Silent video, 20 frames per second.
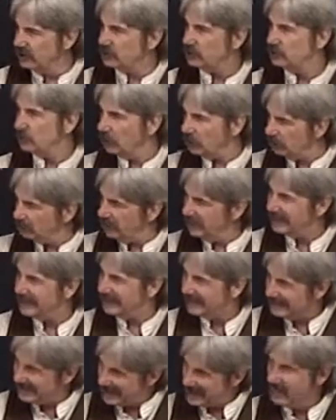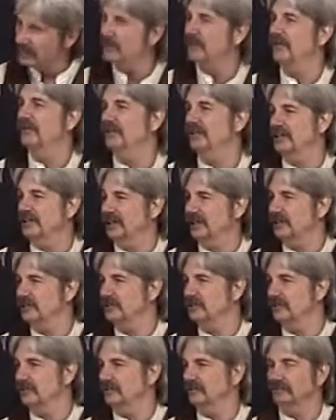He's thrown in the depth of a
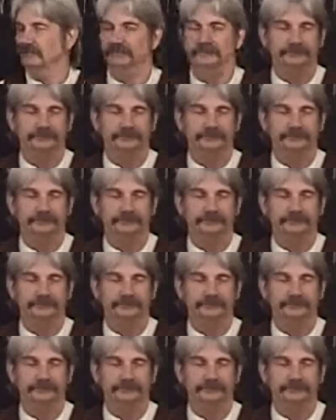dungeon.